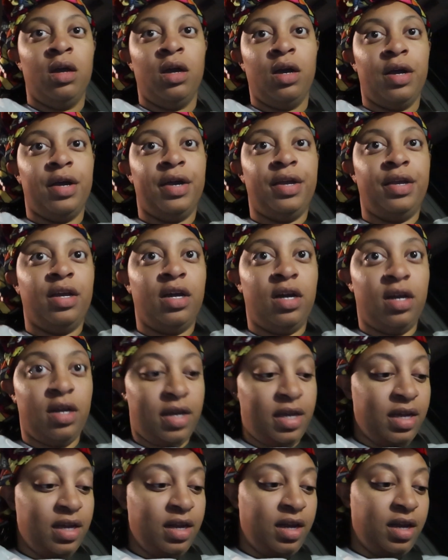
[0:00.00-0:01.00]
All right, y'all,
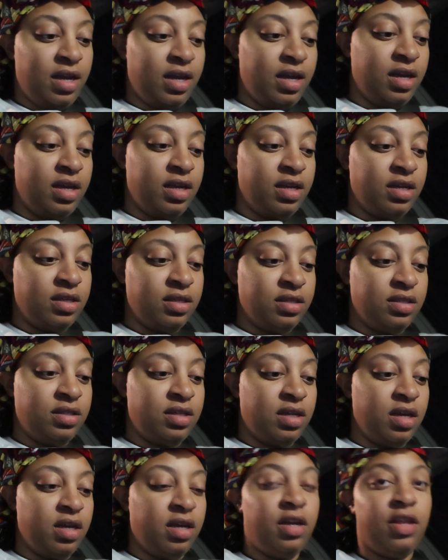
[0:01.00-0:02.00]
it
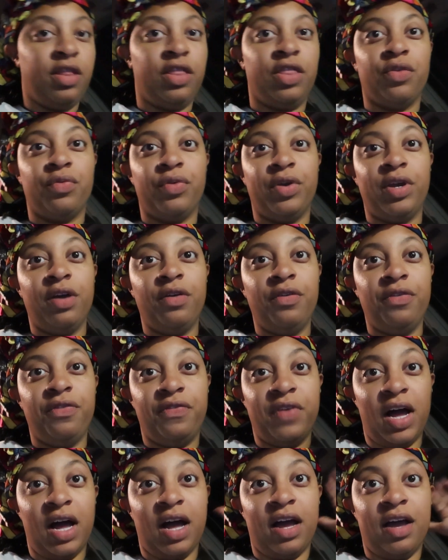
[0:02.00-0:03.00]
is
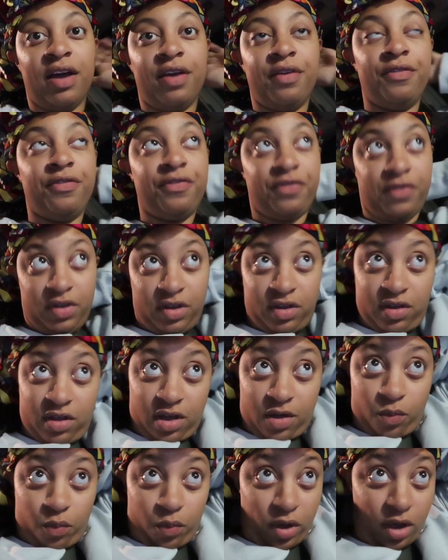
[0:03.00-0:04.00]
3.05.
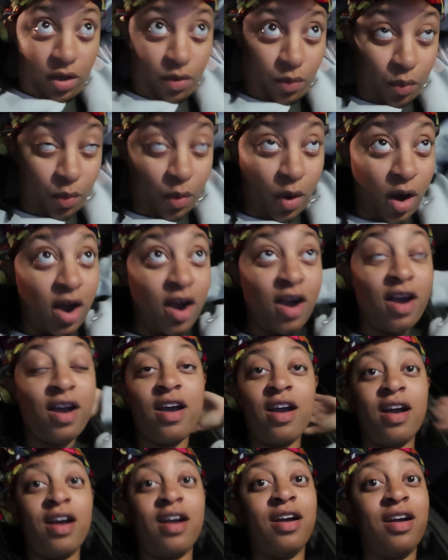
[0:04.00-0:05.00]
We
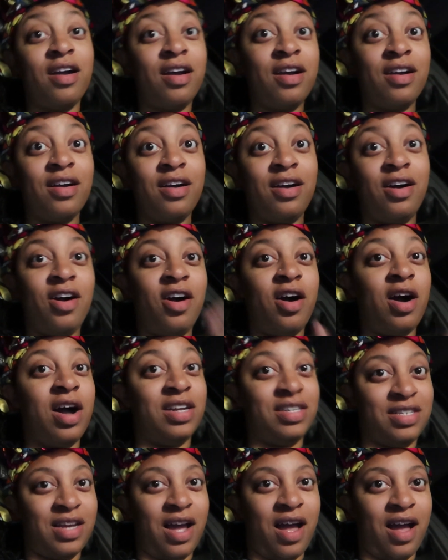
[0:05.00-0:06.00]
were
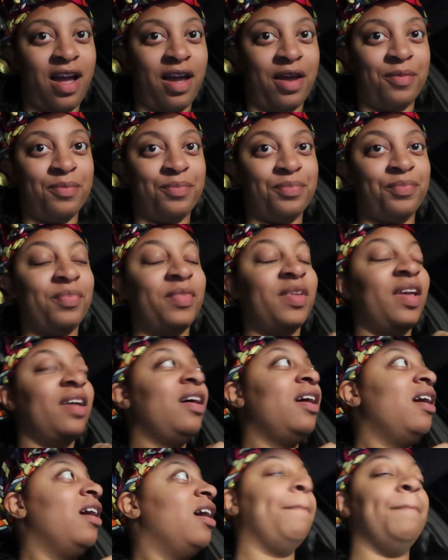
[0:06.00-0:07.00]
on time,
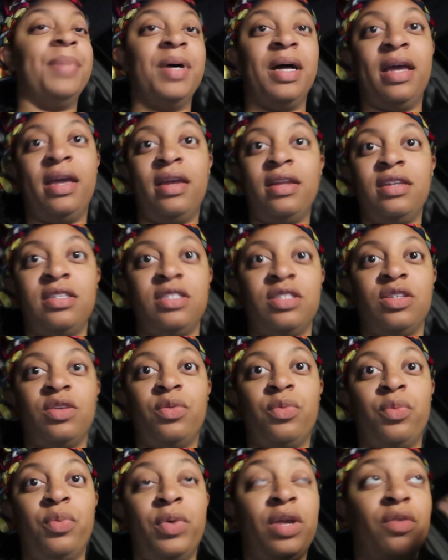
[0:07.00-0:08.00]
but
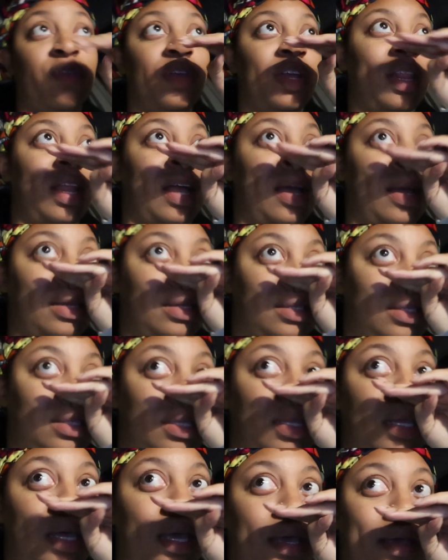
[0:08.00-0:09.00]
we realized
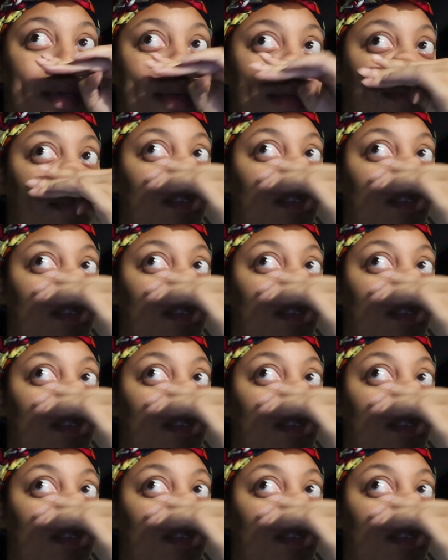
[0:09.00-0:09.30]
that